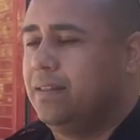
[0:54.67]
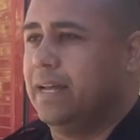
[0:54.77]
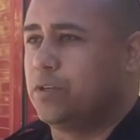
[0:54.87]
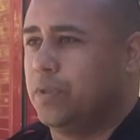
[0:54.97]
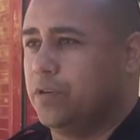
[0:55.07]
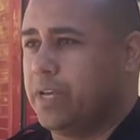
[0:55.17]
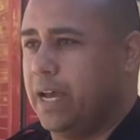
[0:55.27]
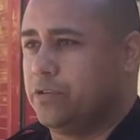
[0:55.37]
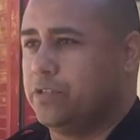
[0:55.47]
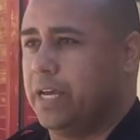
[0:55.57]
That's when those
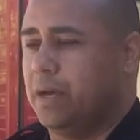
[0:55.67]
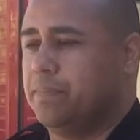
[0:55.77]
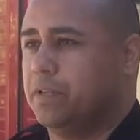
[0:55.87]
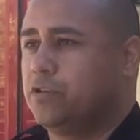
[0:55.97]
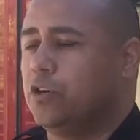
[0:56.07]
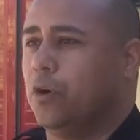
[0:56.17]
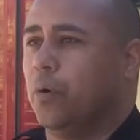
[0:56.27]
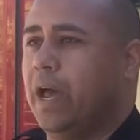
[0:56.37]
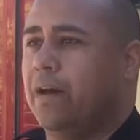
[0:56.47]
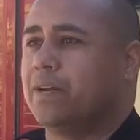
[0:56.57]
hazards happen. So
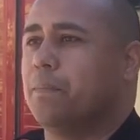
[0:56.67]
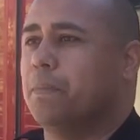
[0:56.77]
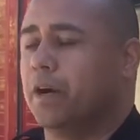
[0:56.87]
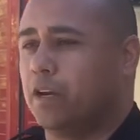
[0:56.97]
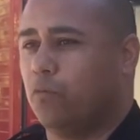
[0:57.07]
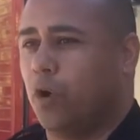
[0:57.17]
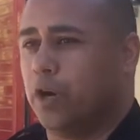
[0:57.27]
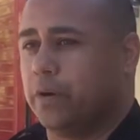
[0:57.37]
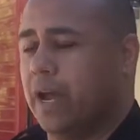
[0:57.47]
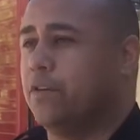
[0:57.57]
having a bucket of
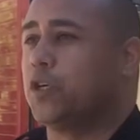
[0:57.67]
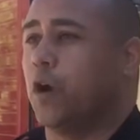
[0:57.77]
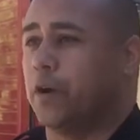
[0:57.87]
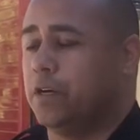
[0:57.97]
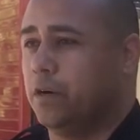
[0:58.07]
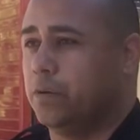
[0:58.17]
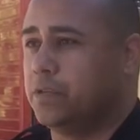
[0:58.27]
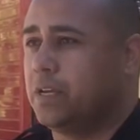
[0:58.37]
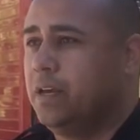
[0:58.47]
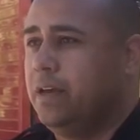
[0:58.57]
water, having a garden
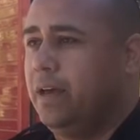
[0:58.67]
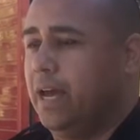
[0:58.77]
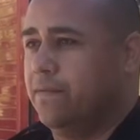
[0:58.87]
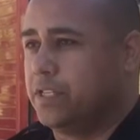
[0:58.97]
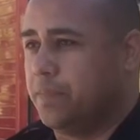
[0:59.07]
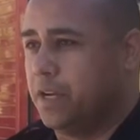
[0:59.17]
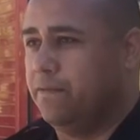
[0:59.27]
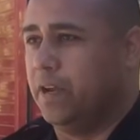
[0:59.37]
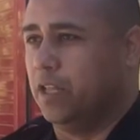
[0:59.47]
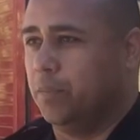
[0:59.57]
hose, having something
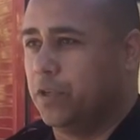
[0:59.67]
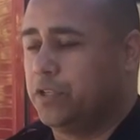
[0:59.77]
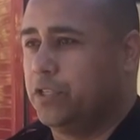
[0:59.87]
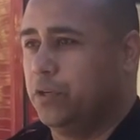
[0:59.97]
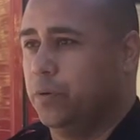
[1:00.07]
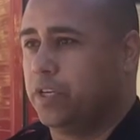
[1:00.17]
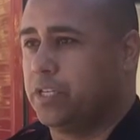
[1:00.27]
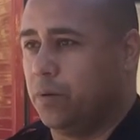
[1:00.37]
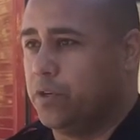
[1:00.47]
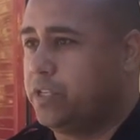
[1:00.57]
available to
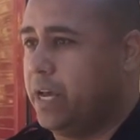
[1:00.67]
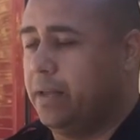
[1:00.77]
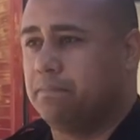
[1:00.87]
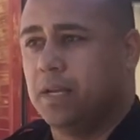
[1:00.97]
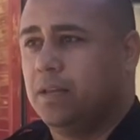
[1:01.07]
extinguish that,